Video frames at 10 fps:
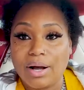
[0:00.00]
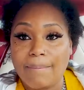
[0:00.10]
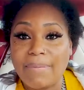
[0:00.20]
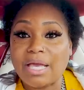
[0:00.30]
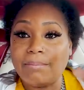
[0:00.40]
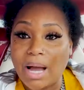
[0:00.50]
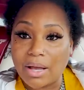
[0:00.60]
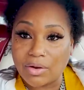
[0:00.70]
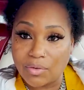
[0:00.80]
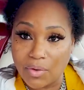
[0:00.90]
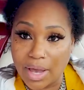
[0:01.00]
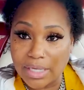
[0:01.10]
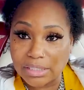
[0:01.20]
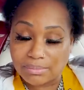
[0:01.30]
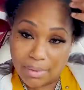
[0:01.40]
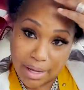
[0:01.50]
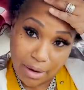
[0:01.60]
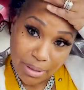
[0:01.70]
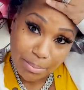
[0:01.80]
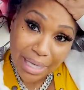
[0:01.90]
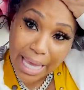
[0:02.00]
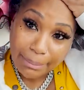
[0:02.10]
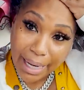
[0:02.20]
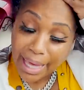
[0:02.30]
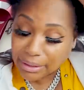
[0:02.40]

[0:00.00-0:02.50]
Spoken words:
make my grays, my hair be black.